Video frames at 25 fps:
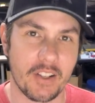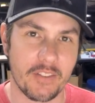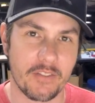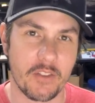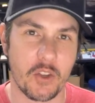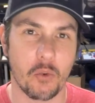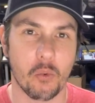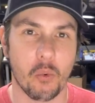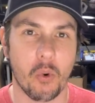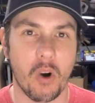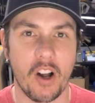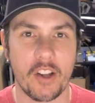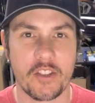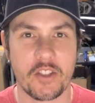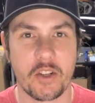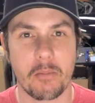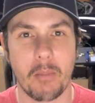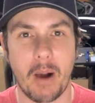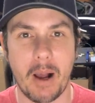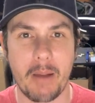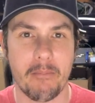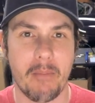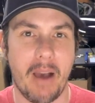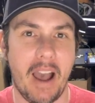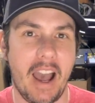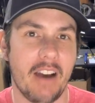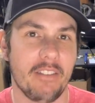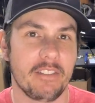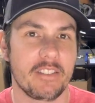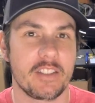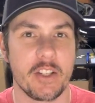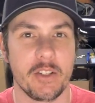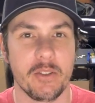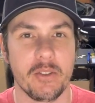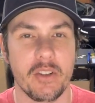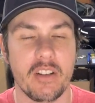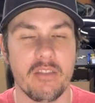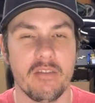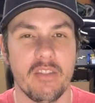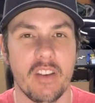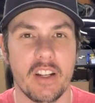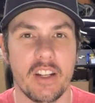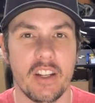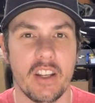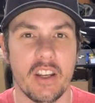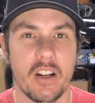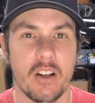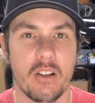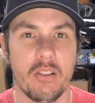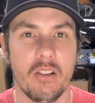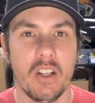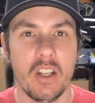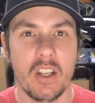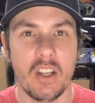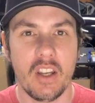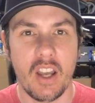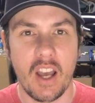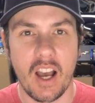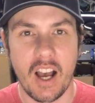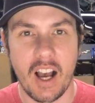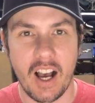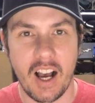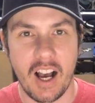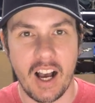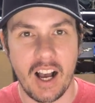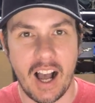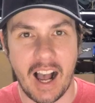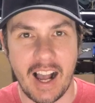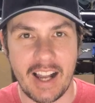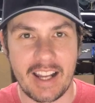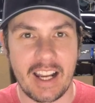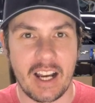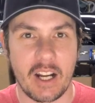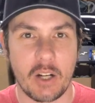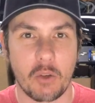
If you watched my math tuning video, I kind